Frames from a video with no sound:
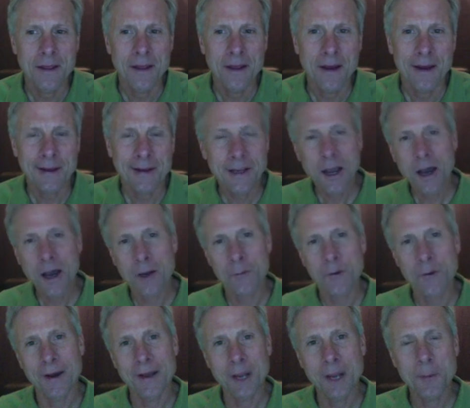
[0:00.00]
I can't,
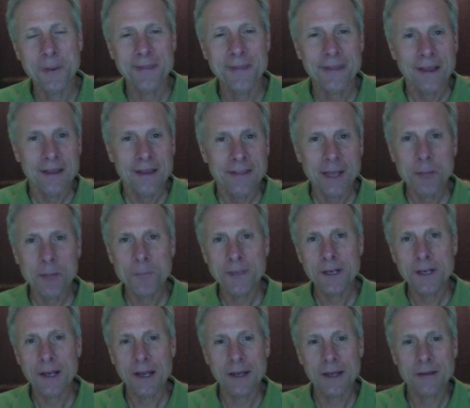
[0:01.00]
right? I mean, that'd be
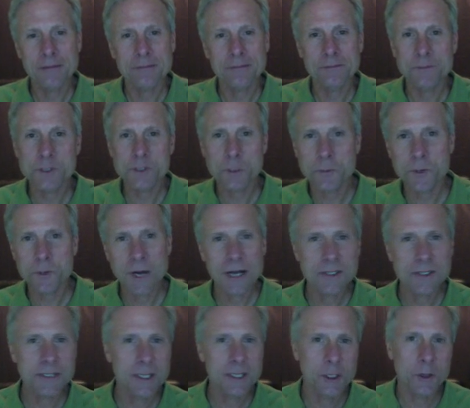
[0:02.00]
like
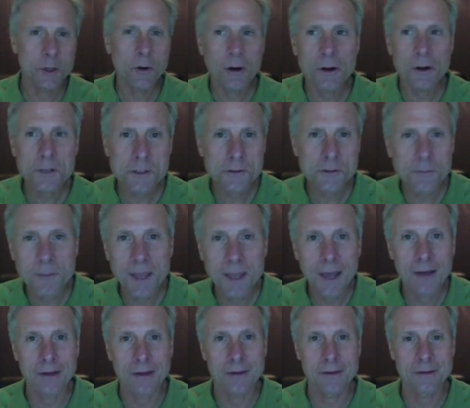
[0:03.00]
subtracting euros from
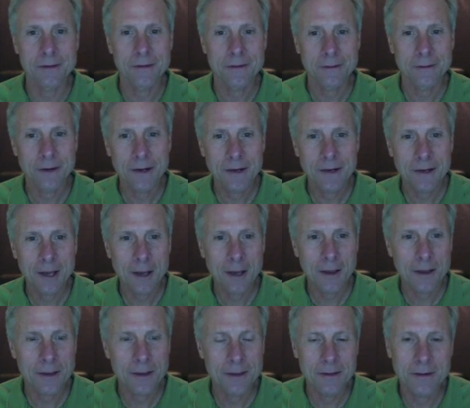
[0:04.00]
yen, right?
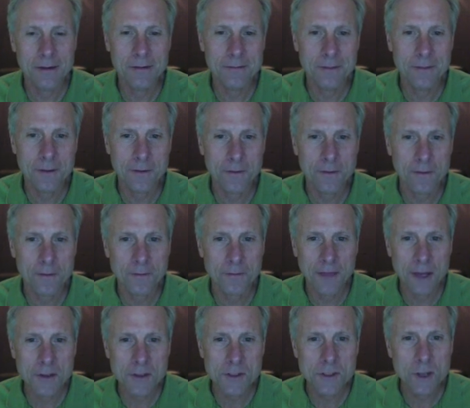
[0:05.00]
You know,
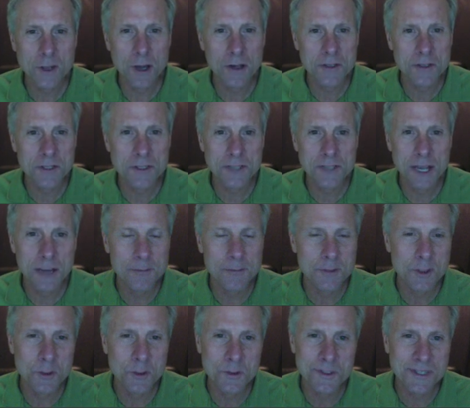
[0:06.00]
$1,000 at time
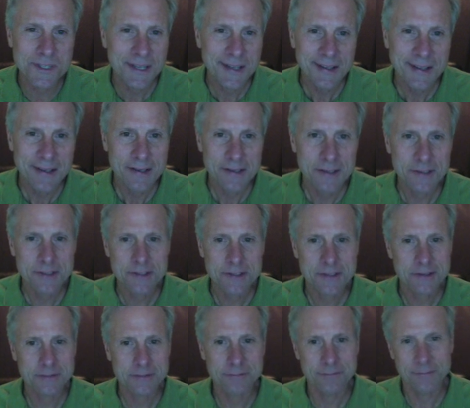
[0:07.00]
2 is
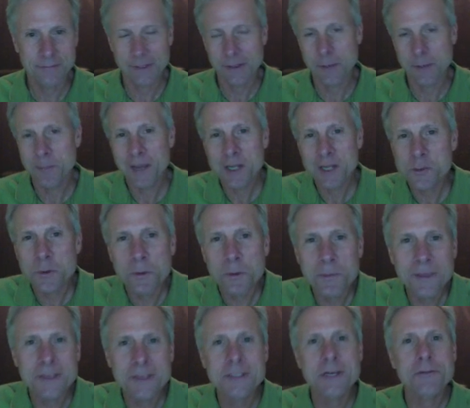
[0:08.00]
it may as well
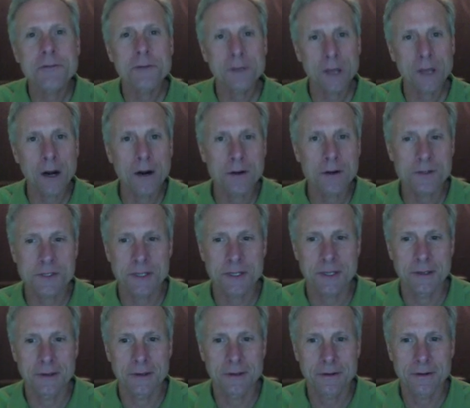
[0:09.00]
be a different currency,
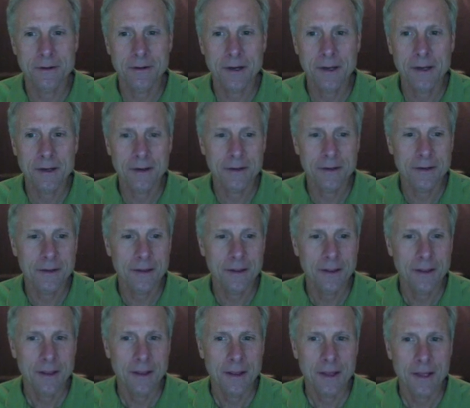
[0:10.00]
right?
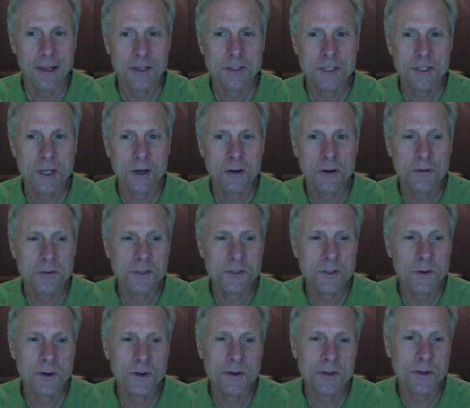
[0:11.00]
And so
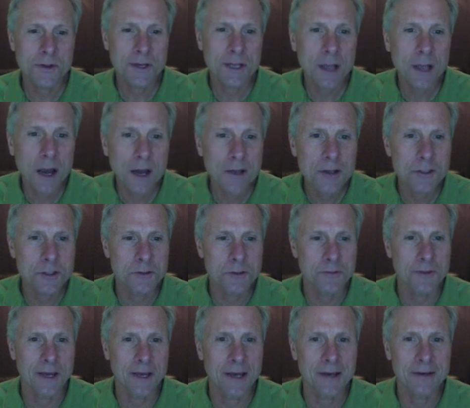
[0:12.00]
I can't do
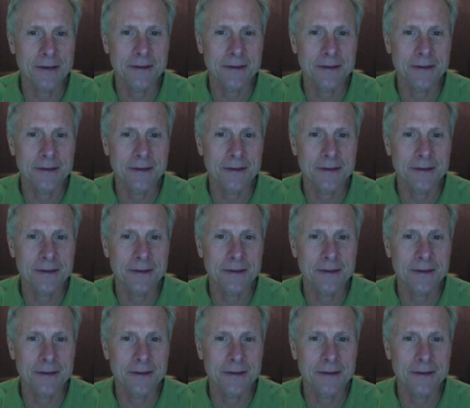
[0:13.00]
that.